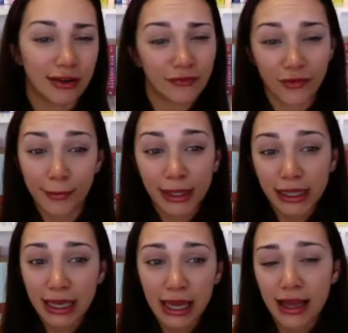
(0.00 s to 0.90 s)

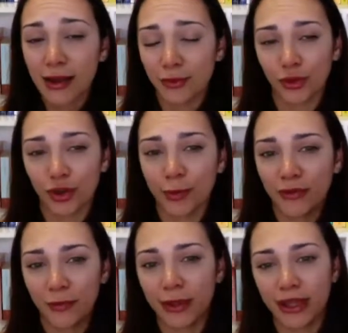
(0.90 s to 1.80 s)
familiar, I'm sure you'll be
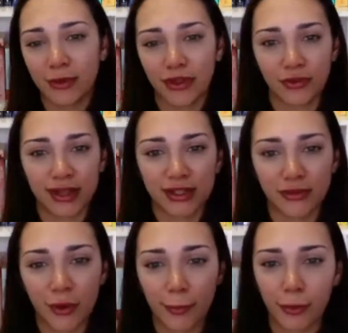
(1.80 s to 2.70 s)
familiar with the rest
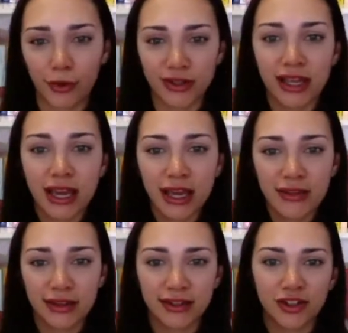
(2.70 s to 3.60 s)
of her books,
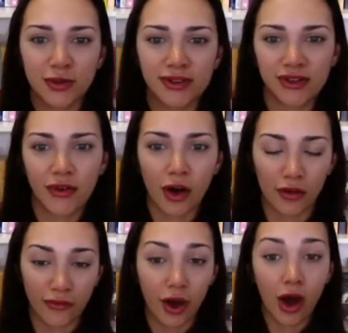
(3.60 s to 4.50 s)
The Tattooist
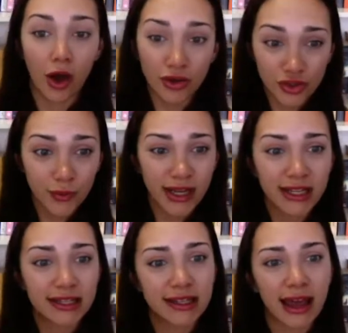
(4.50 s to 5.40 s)
of
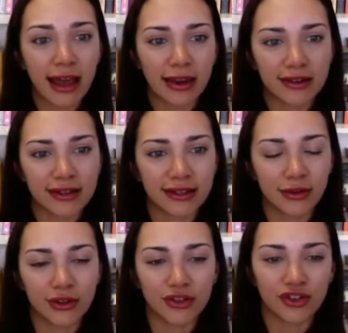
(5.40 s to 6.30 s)
Auschwitz and
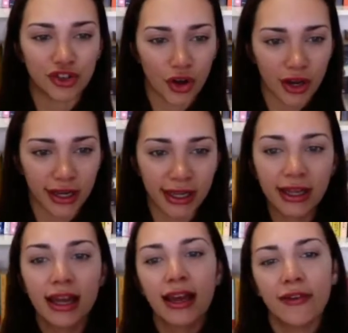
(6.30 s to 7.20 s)
Silka's
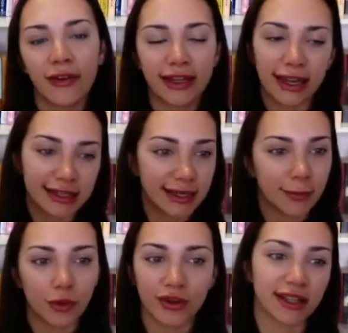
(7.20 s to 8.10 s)
Journey. Fantastic
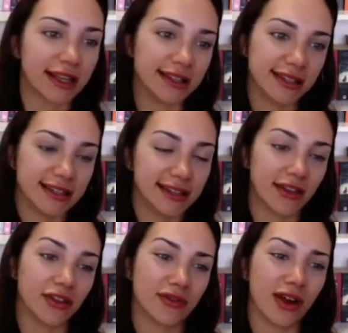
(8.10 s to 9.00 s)
books, and Sisters
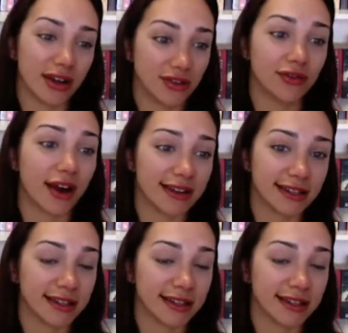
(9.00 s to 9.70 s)
Under the Rising